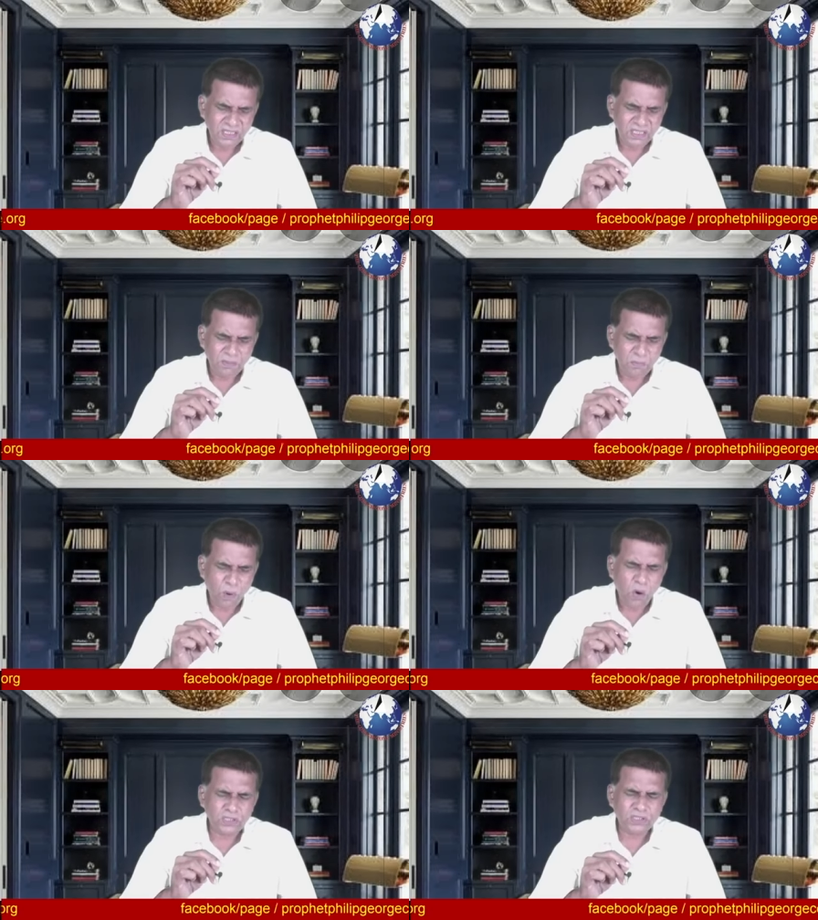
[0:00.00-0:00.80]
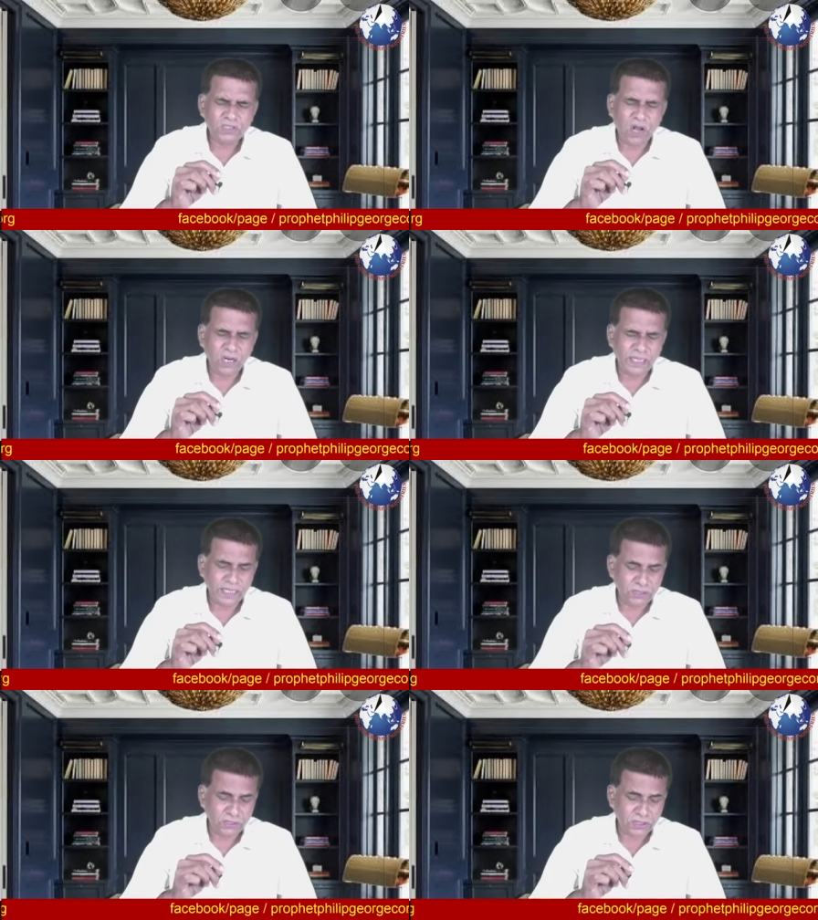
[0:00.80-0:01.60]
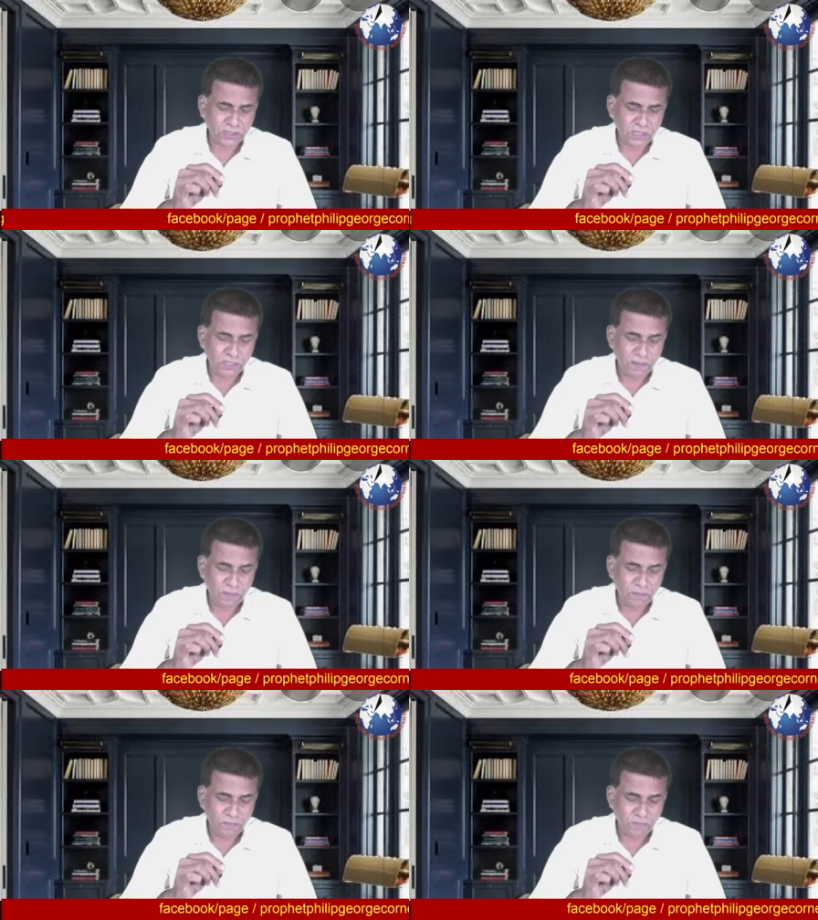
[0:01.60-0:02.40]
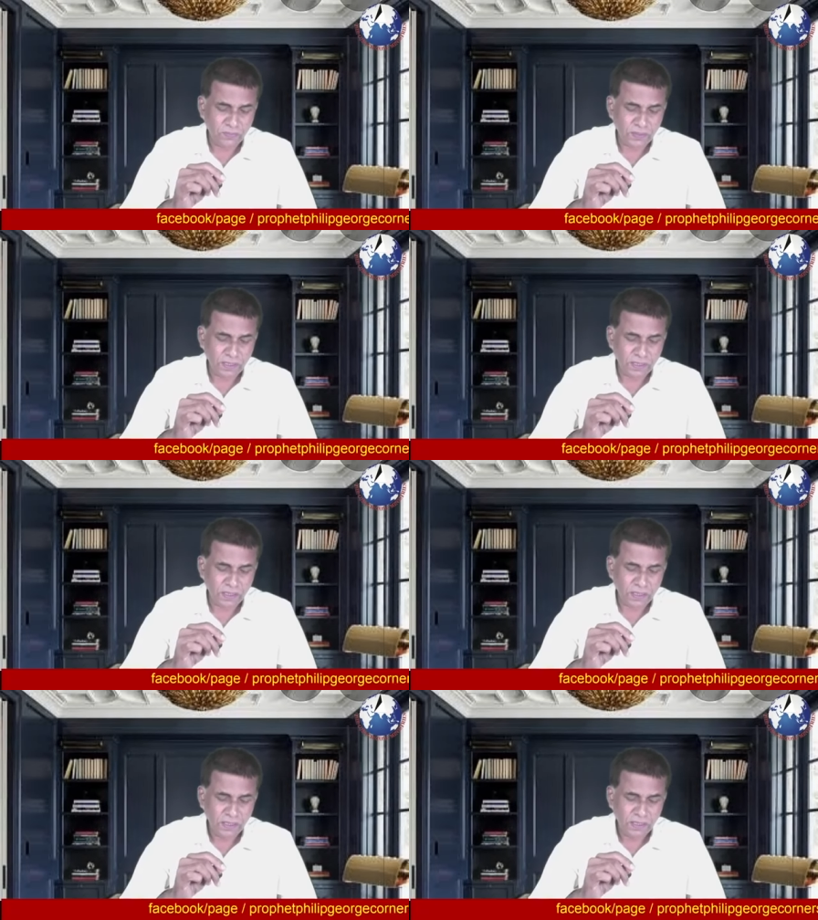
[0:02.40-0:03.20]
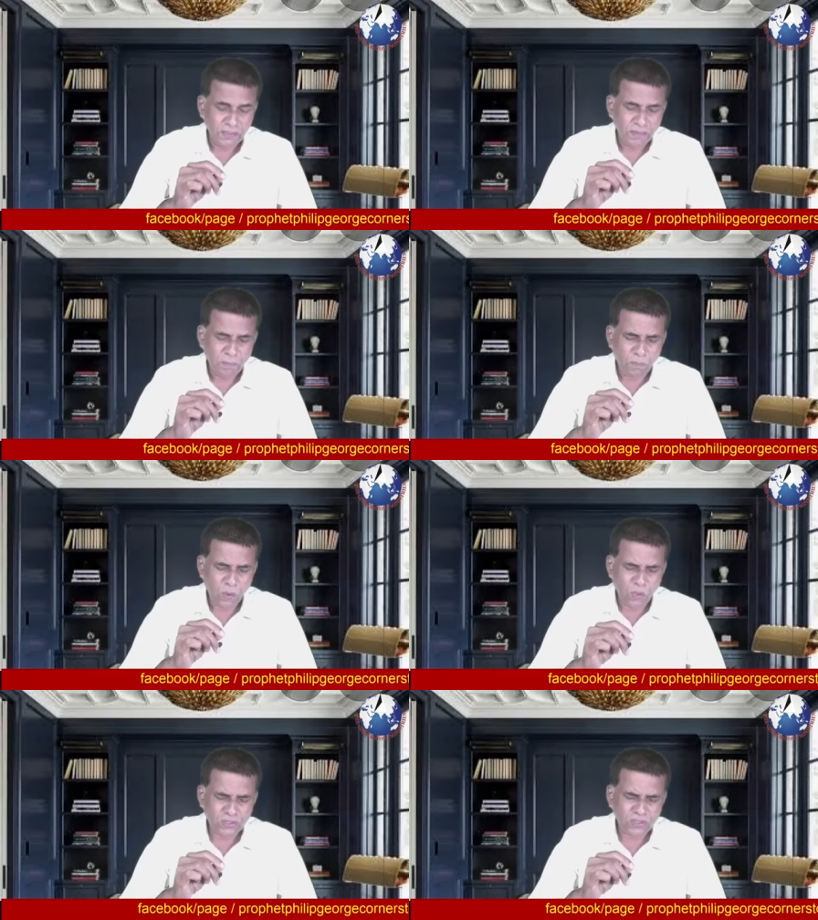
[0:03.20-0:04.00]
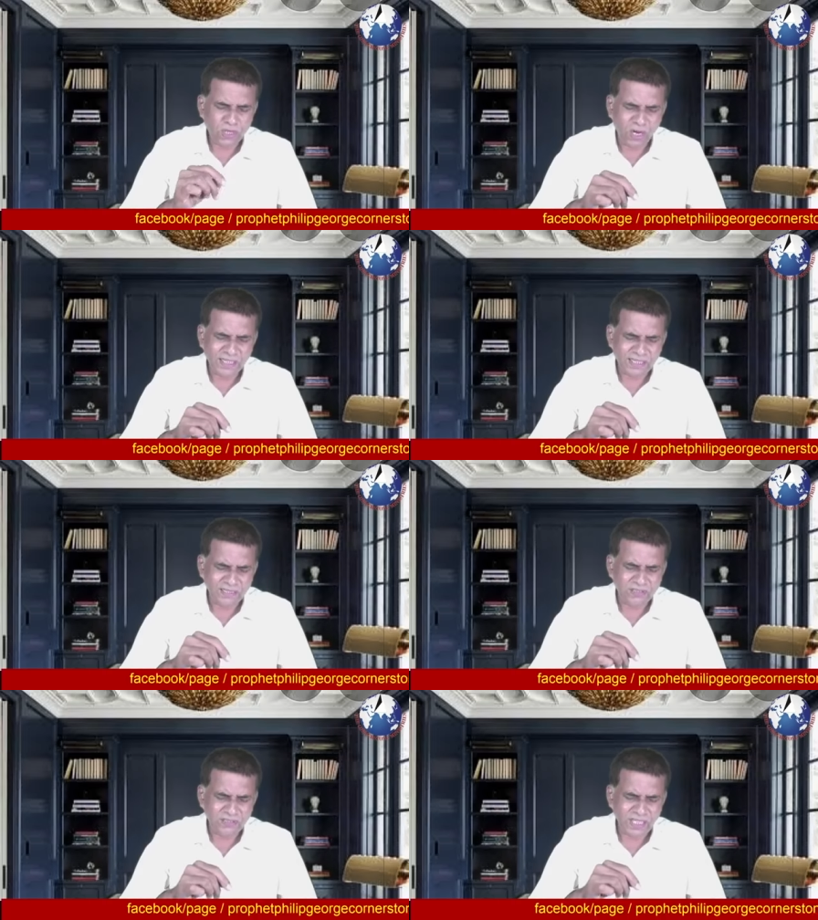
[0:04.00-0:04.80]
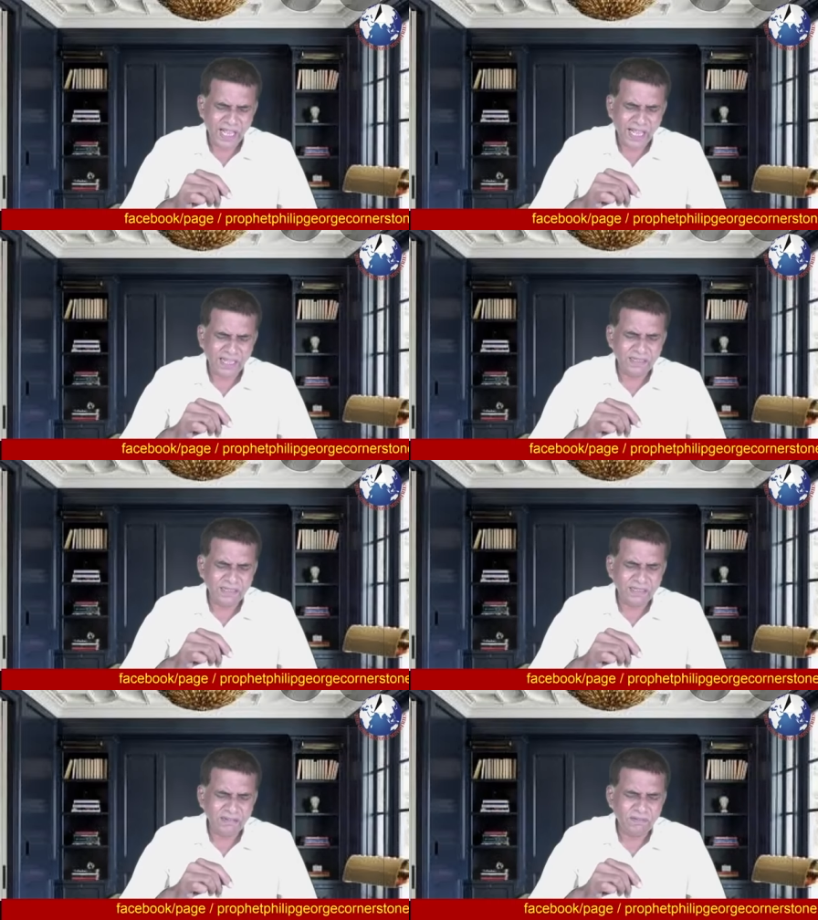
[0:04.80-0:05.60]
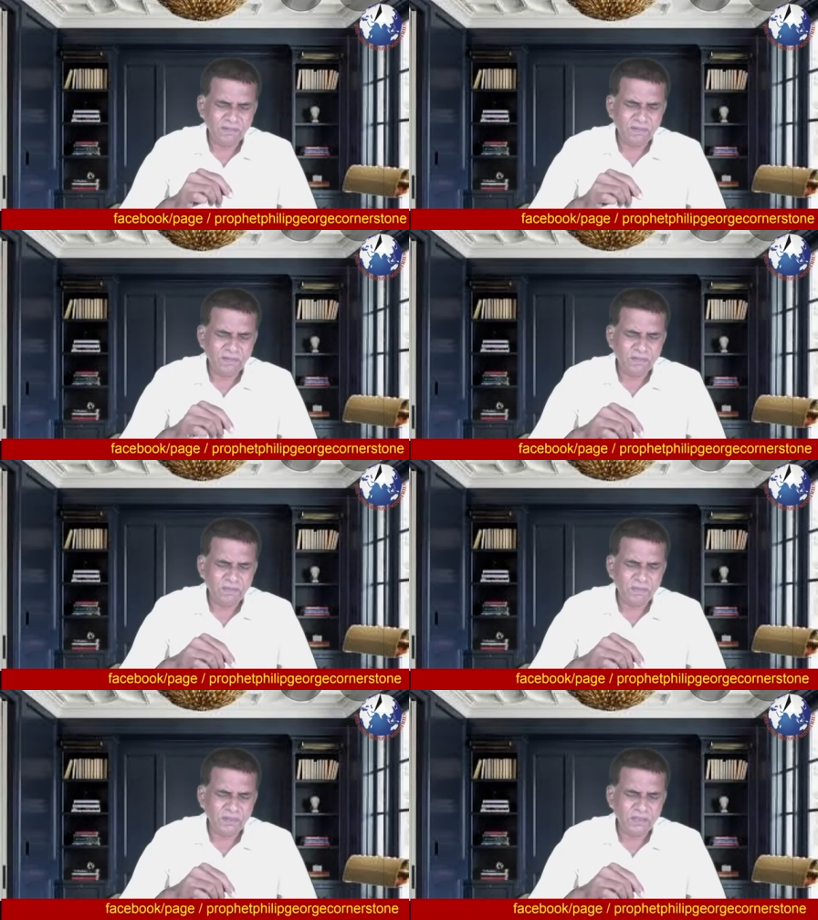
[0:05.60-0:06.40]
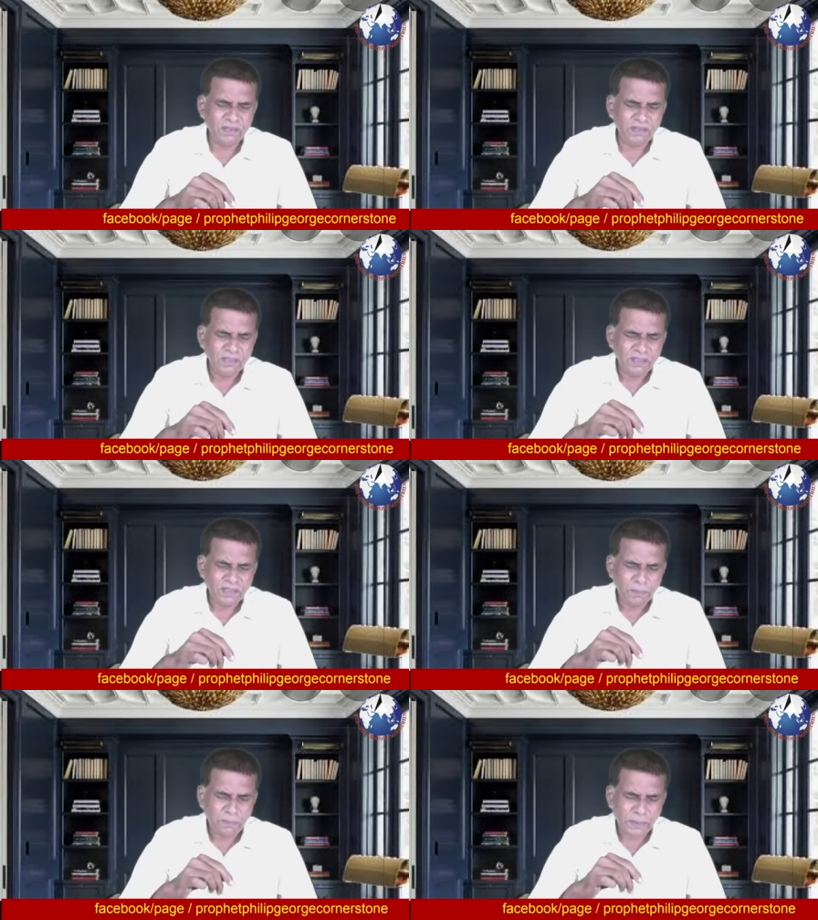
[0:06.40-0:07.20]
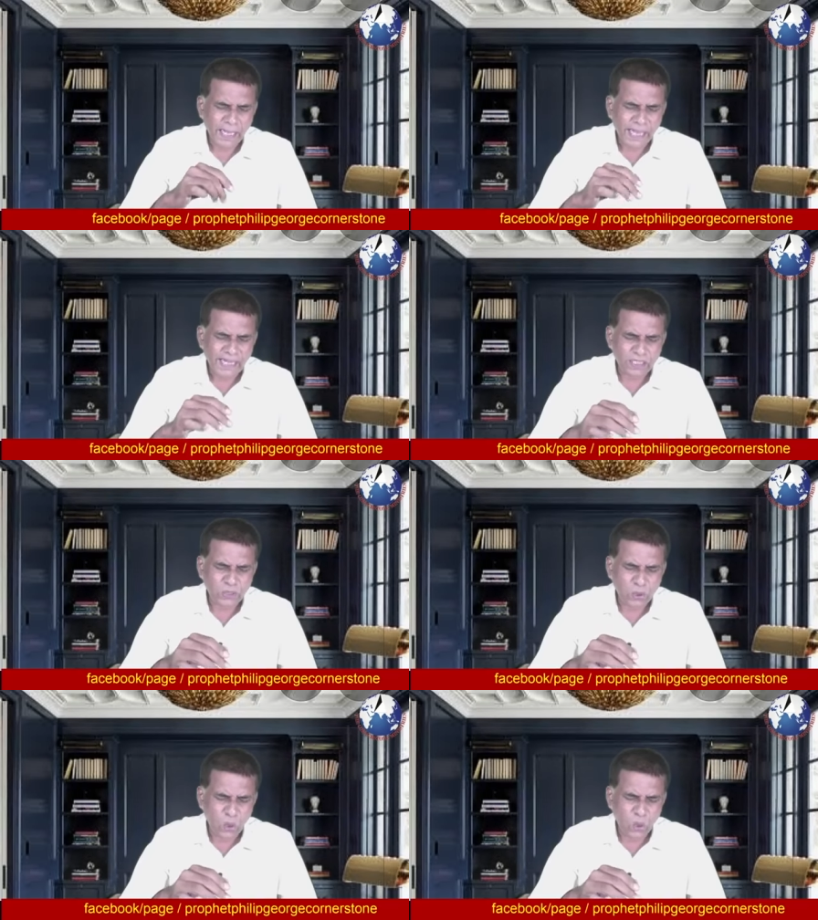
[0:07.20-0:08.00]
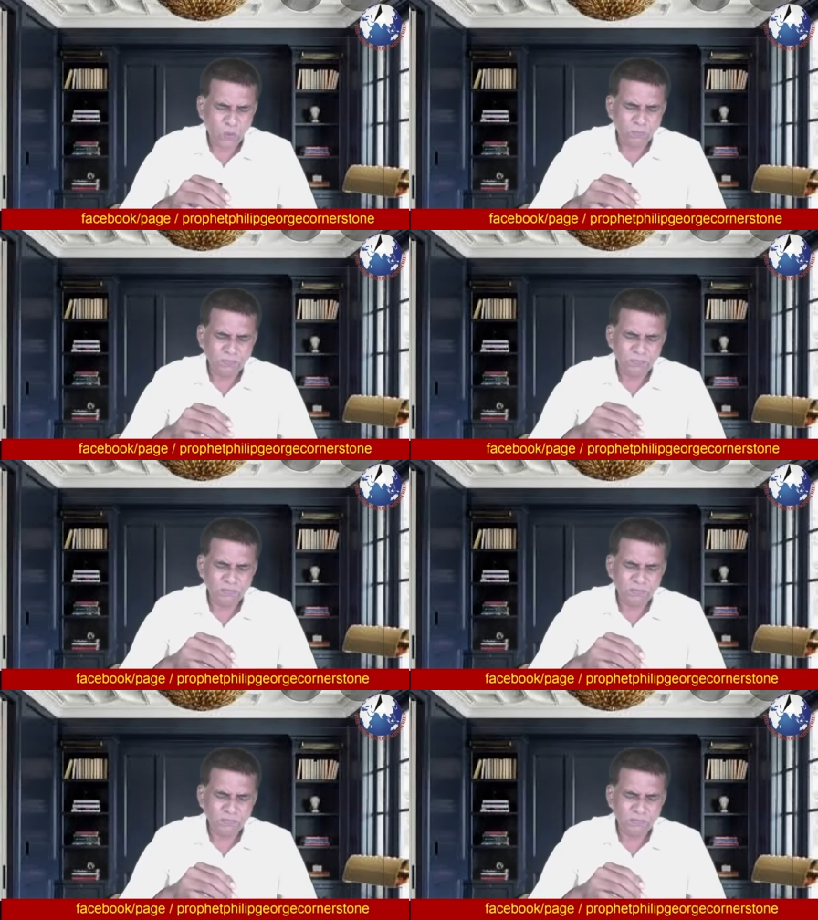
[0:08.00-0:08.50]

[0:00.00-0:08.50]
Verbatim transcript: uh, more tolerance um, uh, more tolerance and uh, um, uh, pray at home.